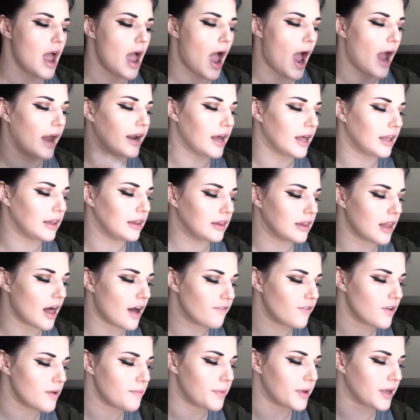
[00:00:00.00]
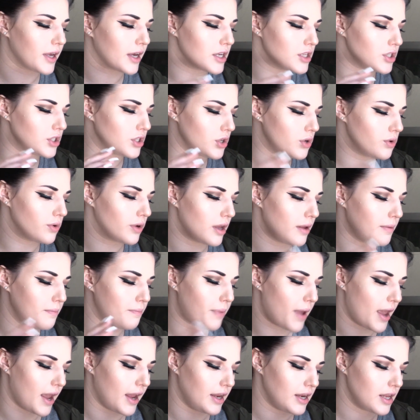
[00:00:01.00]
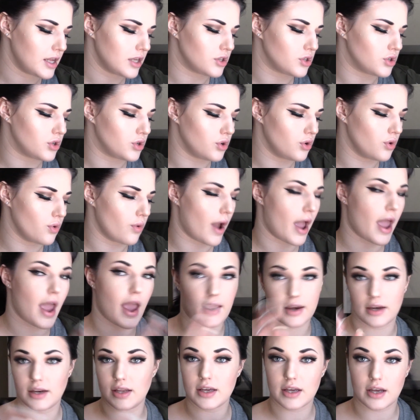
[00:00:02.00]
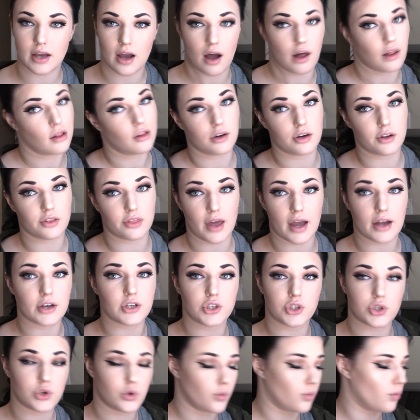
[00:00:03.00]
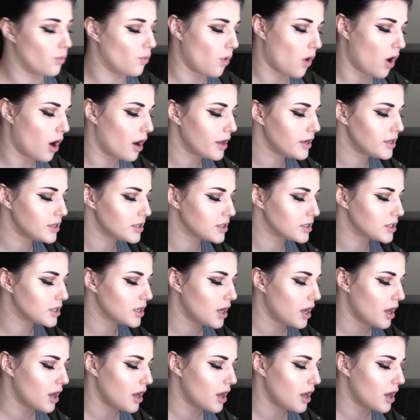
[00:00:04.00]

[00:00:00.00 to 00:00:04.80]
And I love it because you can paint it to any color that you want.